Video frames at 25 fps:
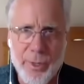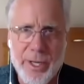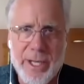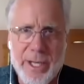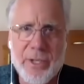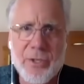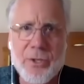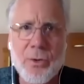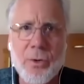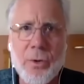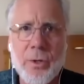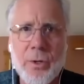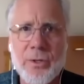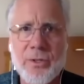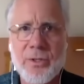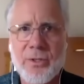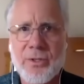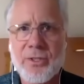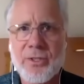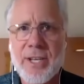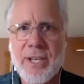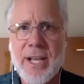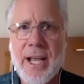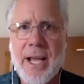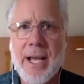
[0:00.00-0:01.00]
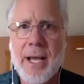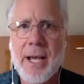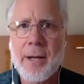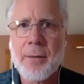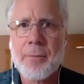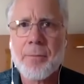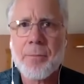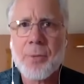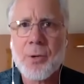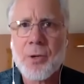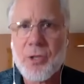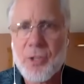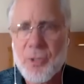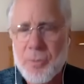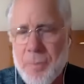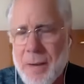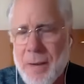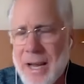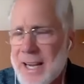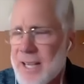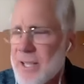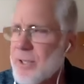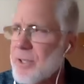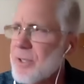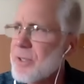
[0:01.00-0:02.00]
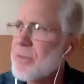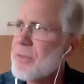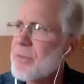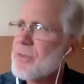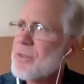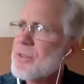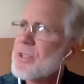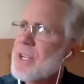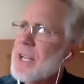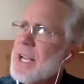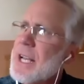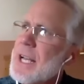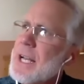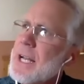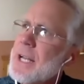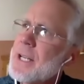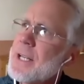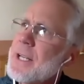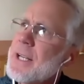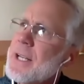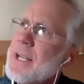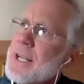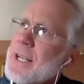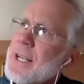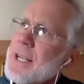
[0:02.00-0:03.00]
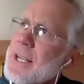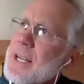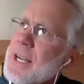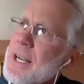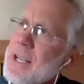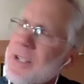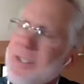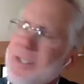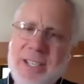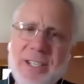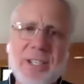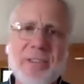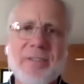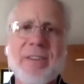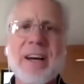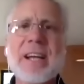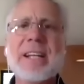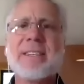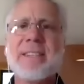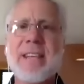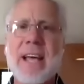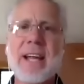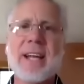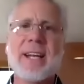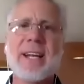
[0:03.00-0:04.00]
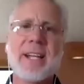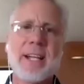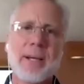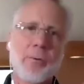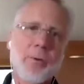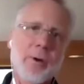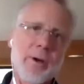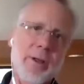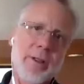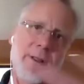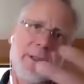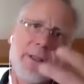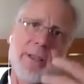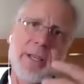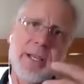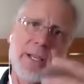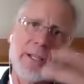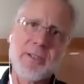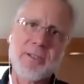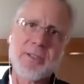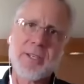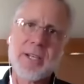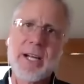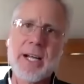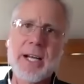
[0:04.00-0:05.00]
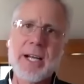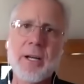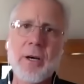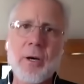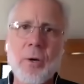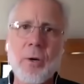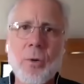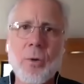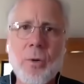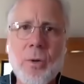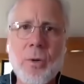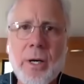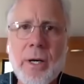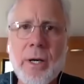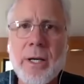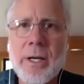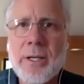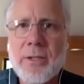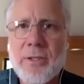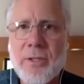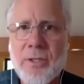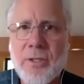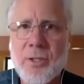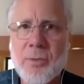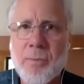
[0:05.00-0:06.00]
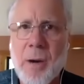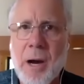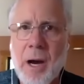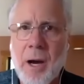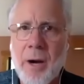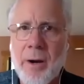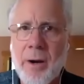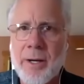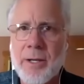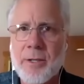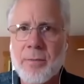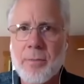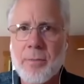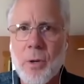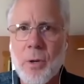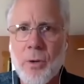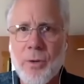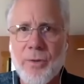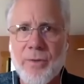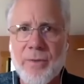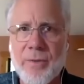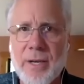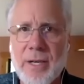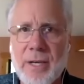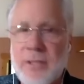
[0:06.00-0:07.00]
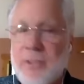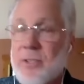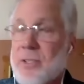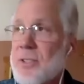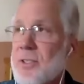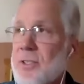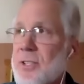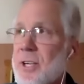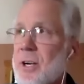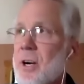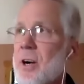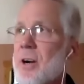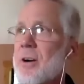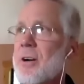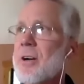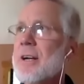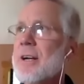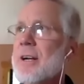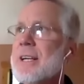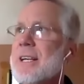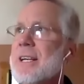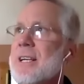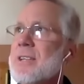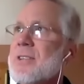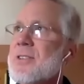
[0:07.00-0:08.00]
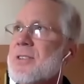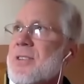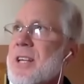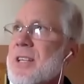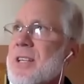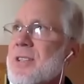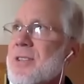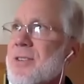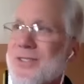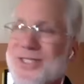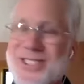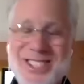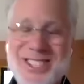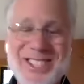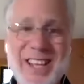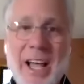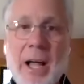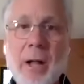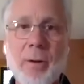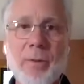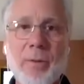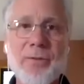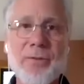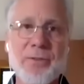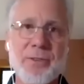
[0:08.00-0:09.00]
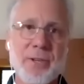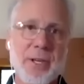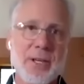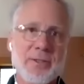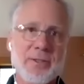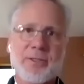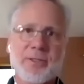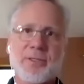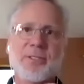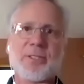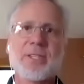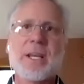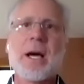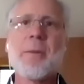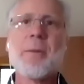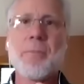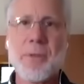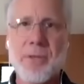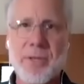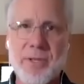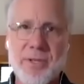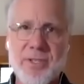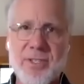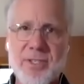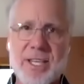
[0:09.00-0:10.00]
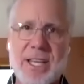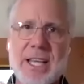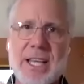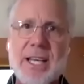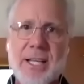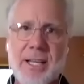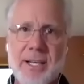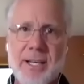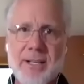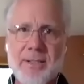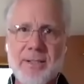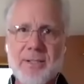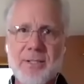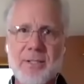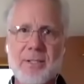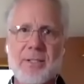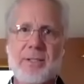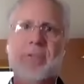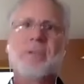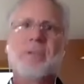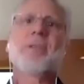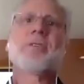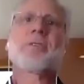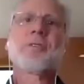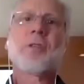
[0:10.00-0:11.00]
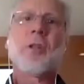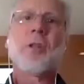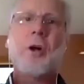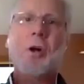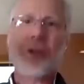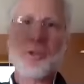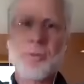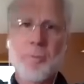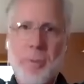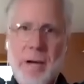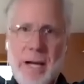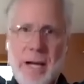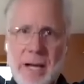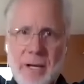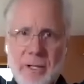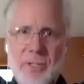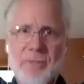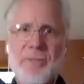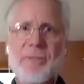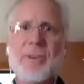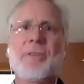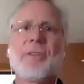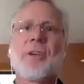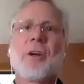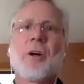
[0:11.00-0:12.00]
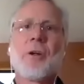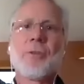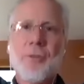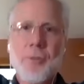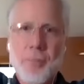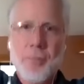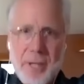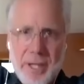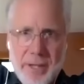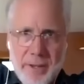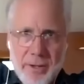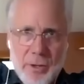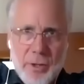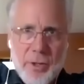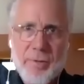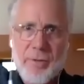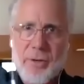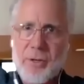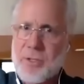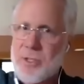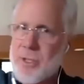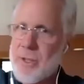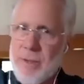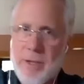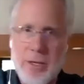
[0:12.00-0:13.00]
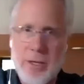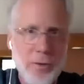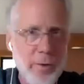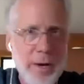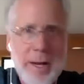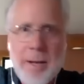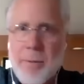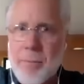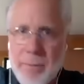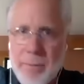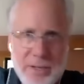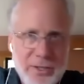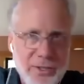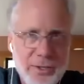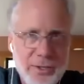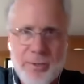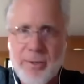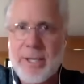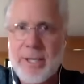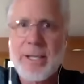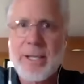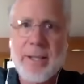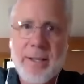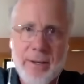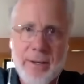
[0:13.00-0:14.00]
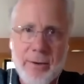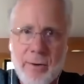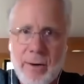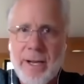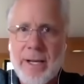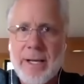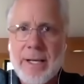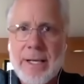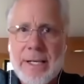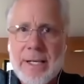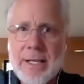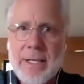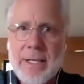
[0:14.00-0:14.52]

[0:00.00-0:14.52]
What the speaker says: resources and perspectives and a sense of identity. One of the things that I know is inspiring to both of us is that our sense of self doesn't stop with the skin. It's the larger biosphere, ultimately the universe, and the great mystery, the great